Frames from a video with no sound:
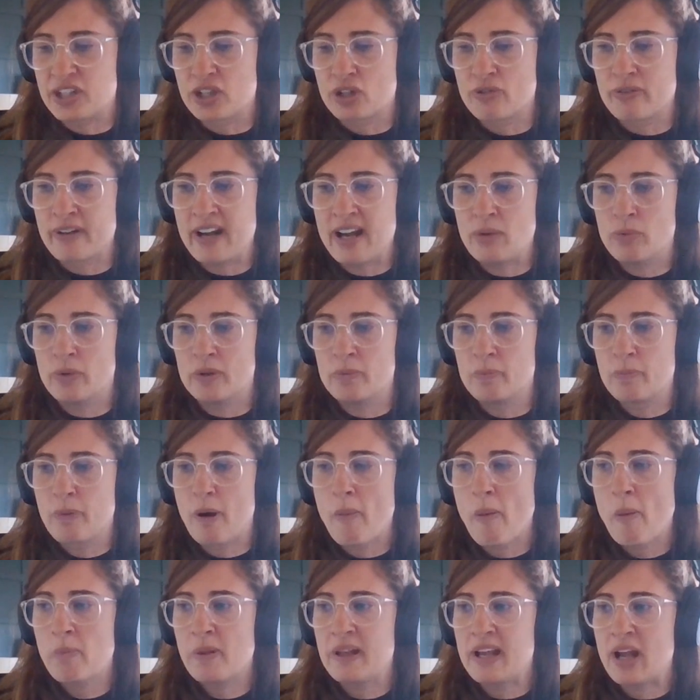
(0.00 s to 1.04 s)
degree would
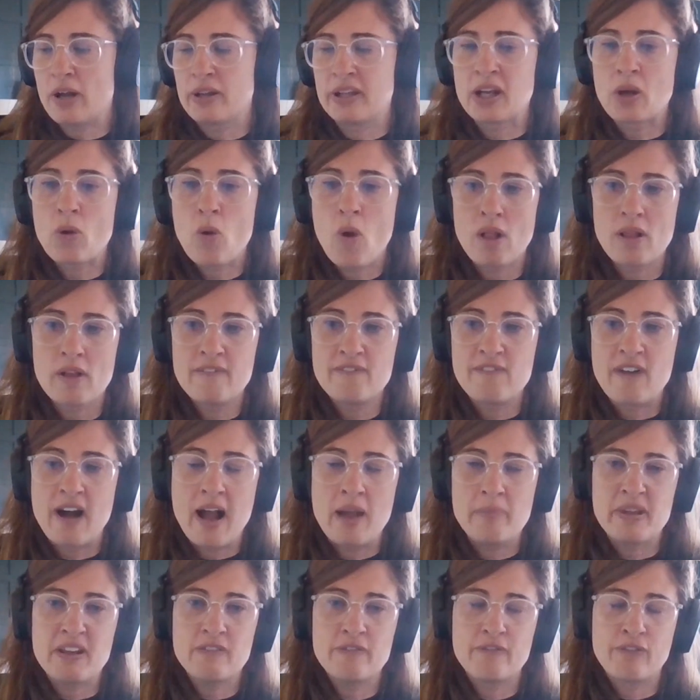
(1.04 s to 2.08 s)
probably only
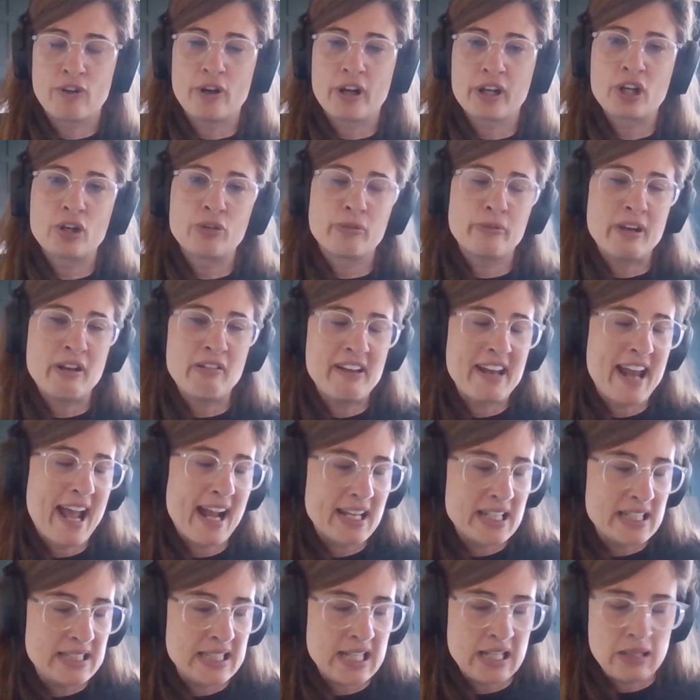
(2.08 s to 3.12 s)
qualify me for a career in
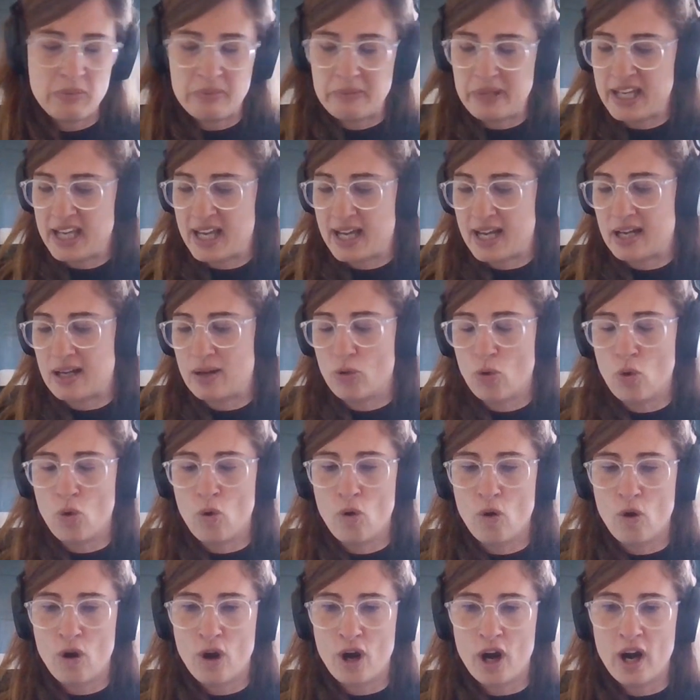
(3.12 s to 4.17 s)
academia
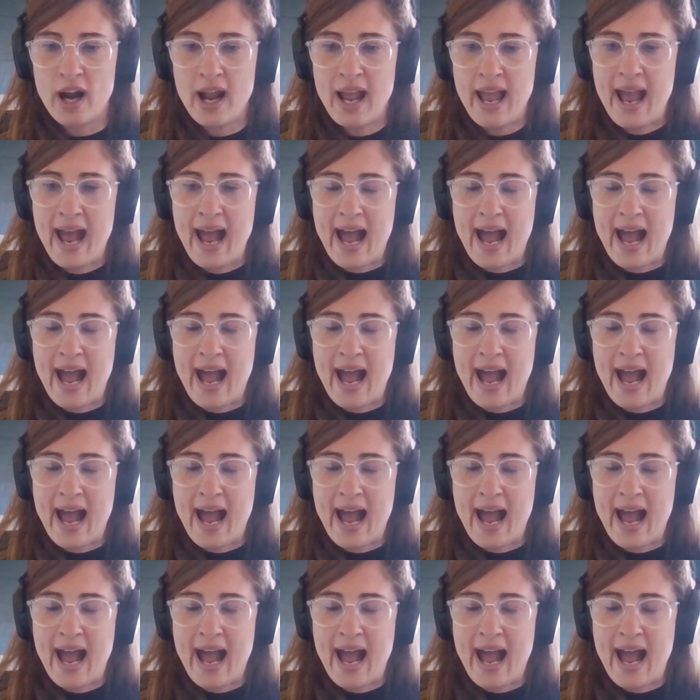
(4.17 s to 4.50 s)
or,